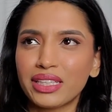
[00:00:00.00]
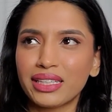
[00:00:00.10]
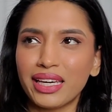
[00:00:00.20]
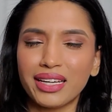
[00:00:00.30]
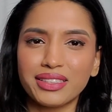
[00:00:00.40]

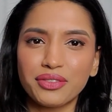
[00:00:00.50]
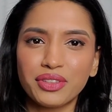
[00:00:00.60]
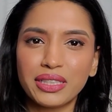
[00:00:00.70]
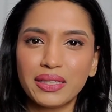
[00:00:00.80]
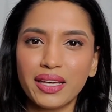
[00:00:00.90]
yeah,
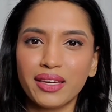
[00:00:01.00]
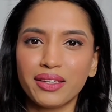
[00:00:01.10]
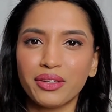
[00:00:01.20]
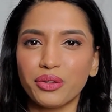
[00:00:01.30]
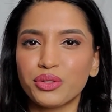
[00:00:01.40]
definitely,
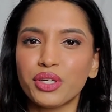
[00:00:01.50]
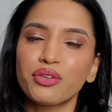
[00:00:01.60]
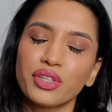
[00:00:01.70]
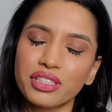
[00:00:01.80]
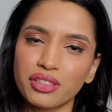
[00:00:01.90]
you know, do your
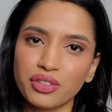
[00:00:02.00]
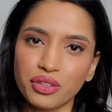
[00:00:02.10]
research,